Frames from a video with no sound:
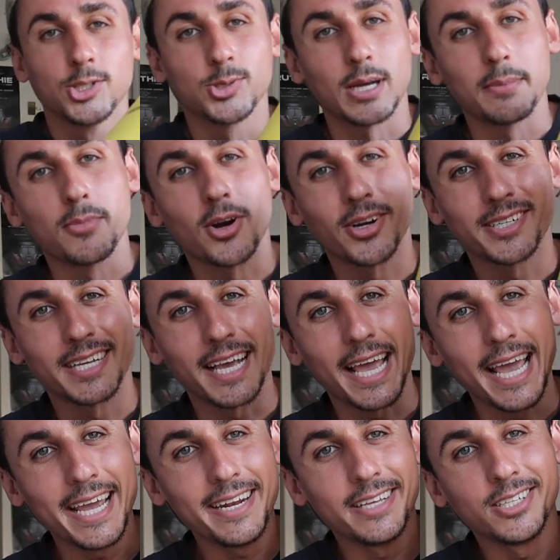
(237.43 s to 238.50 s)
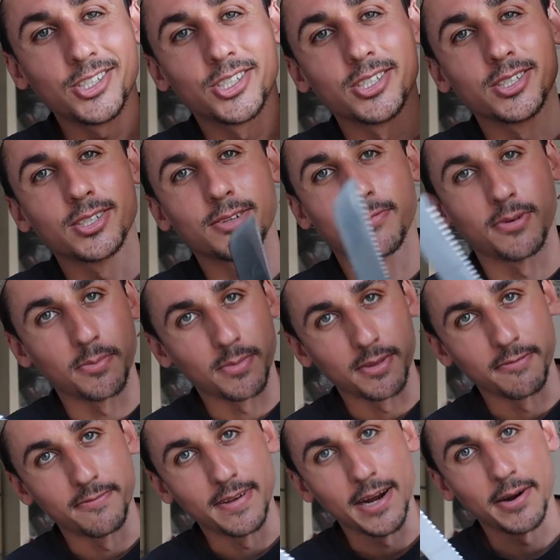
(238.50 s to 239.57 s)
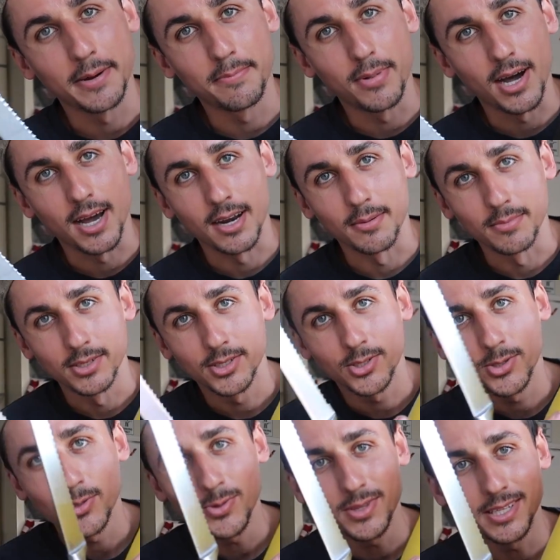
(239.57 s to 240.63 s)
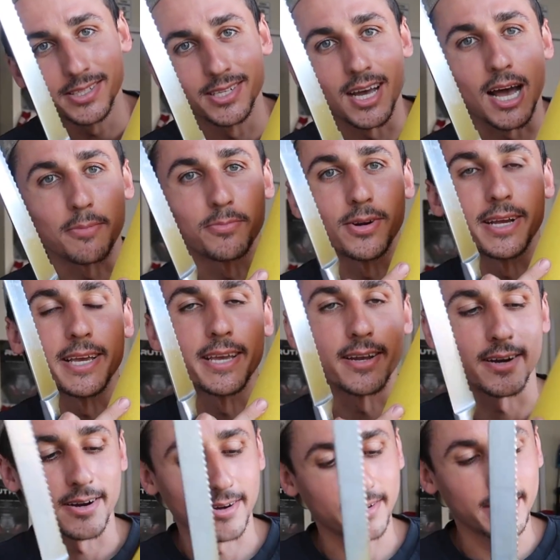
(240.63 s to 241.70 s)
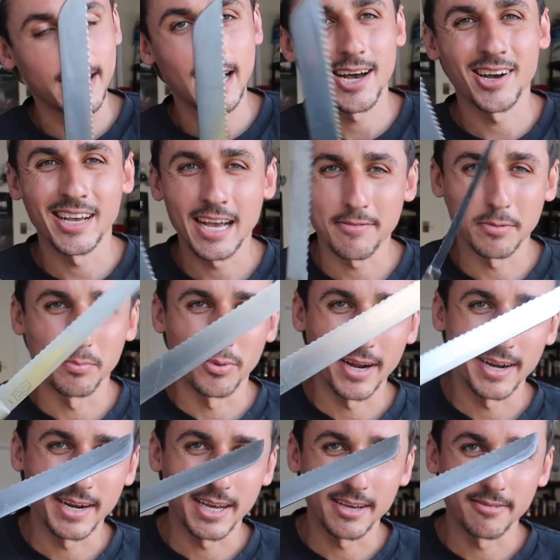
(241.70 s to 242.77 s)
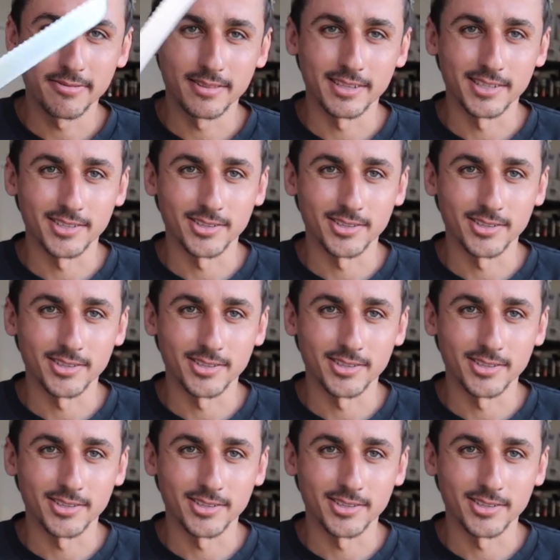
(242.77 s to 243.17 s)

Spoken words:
So I marked 8 inches from the very bottom to the top right here. Now I have a bread knife. This